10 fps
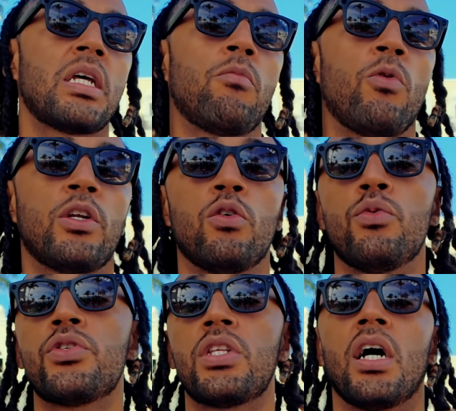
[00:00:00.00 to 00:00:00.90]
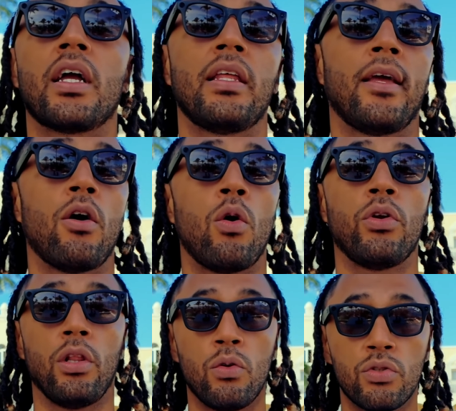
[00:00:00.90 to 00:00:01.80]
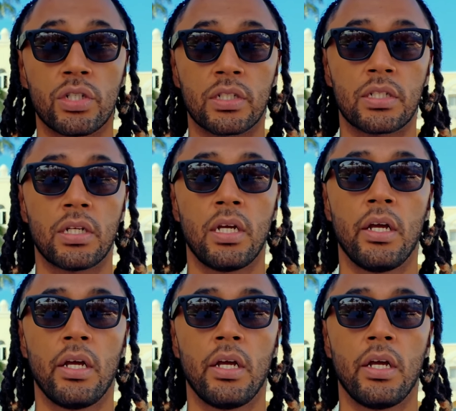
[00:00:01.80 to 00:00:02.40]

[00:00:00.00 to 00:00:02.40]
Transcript: someone who's stuck in their own illusions